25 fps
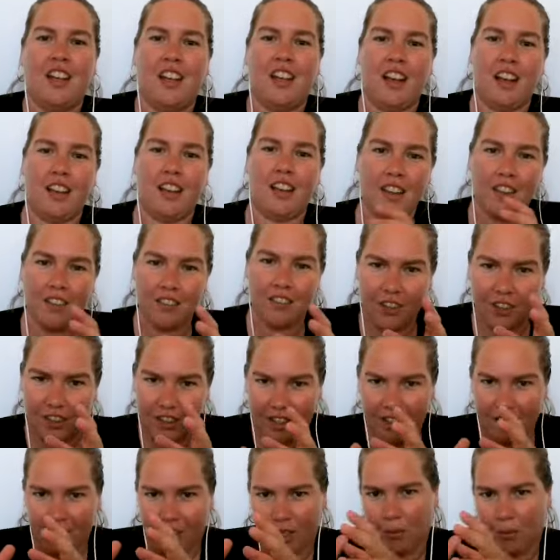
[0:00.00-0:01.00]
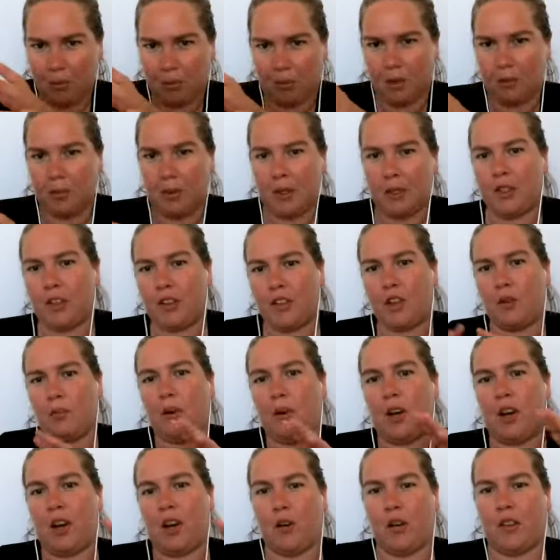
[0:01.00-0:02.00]
and then they'll end up rebuilding their
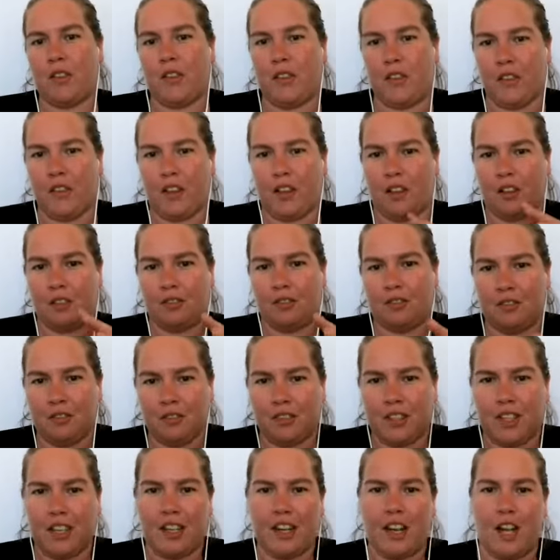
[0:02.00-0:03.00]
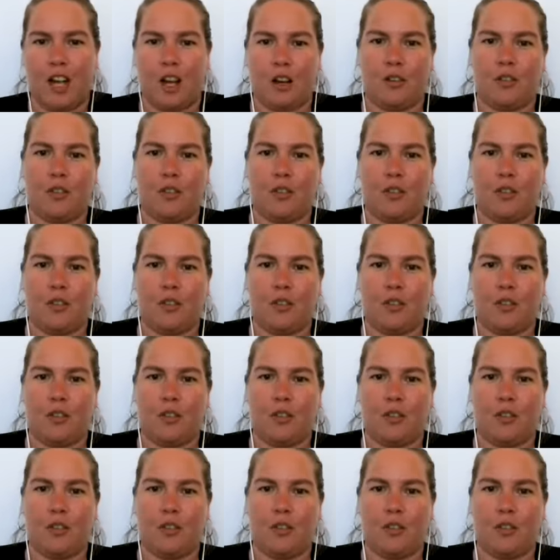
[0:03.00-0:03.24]
burrow, and then they'll get on.